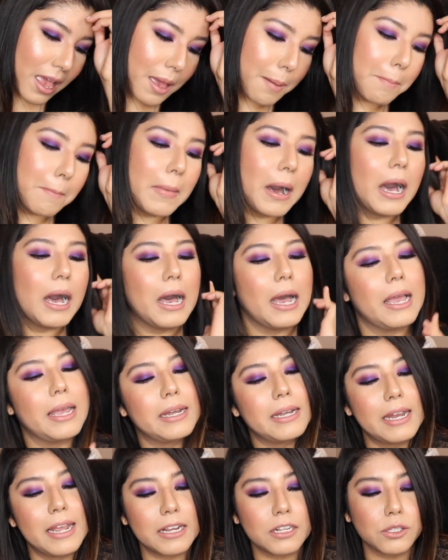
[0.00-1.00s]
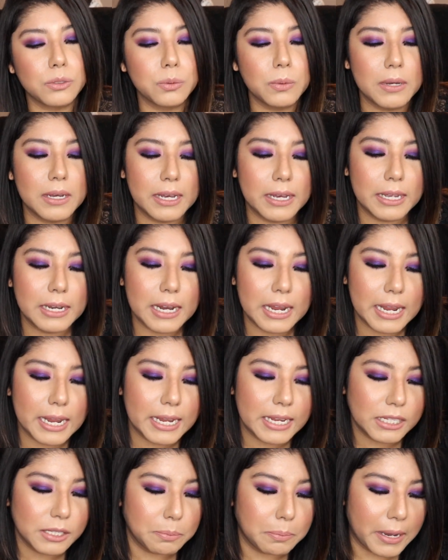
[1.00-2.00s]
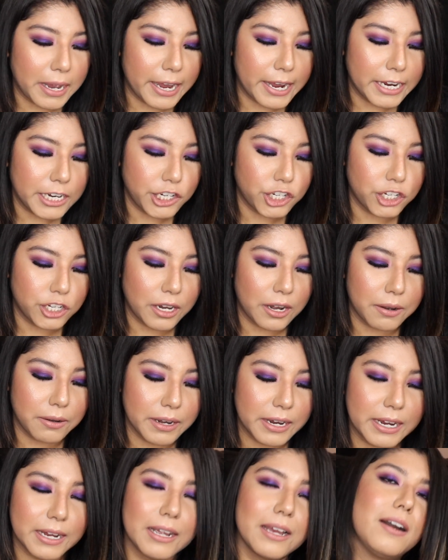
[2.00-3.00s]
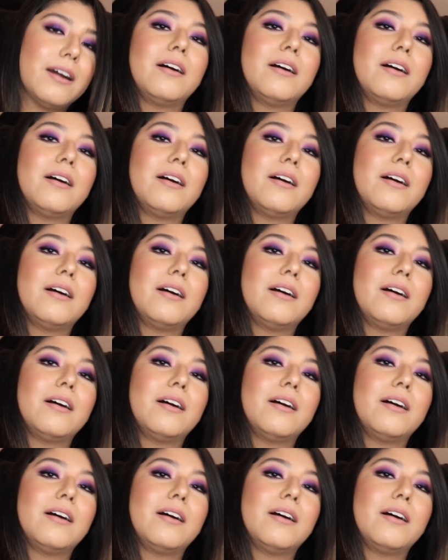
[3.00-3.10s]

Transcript: My next one is by Sherry.